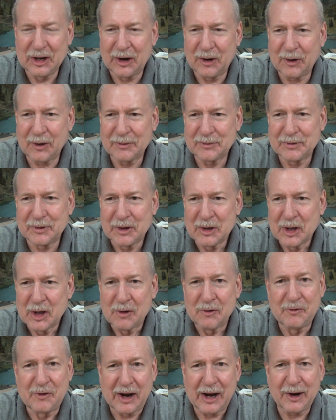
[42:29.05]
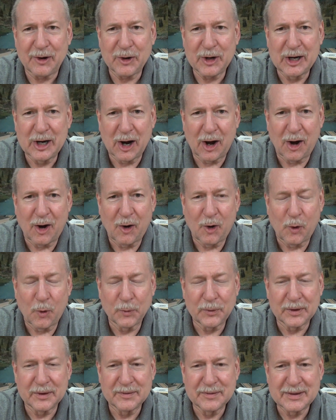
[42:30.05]
know, are very
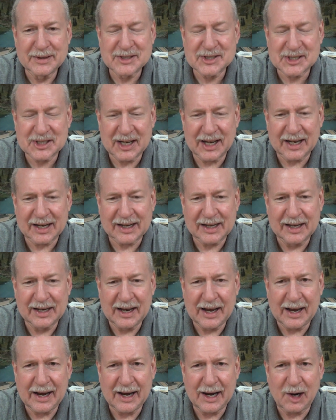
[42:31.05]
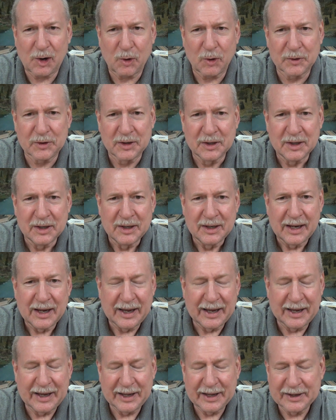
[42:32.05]
old and sick and ill,
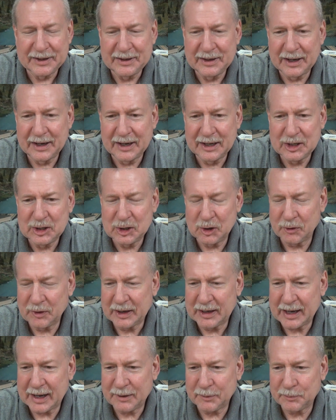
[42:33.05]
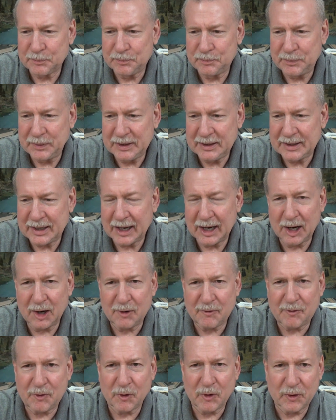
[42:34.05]
and, and uh, you know, they got to be
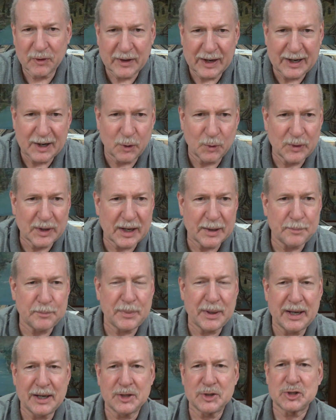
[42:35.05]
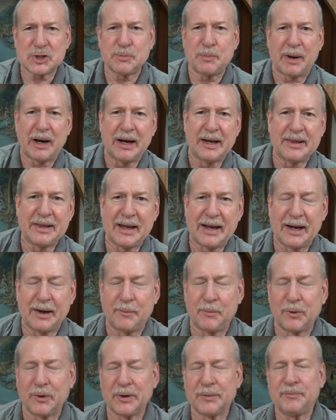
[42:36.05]
careful that they don't get pinched by
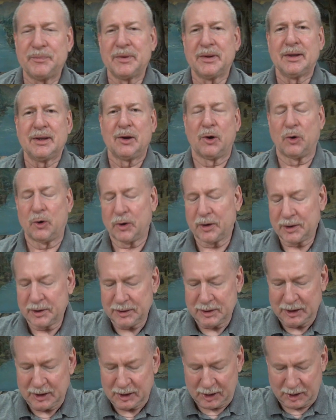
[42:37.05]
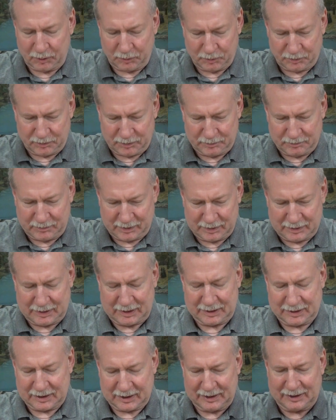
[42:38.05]
them or, or you know,
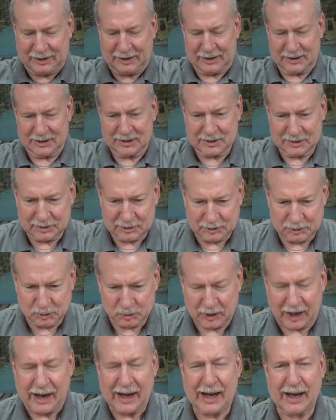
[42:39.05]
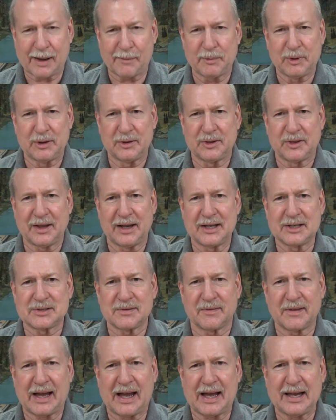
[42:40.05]
and can, grabbed and things
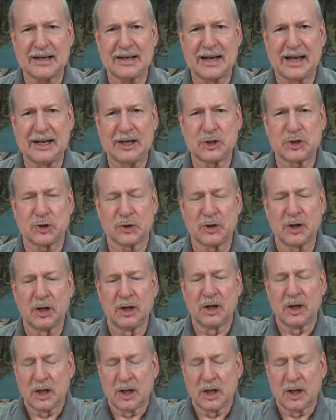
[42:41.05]
of that nature.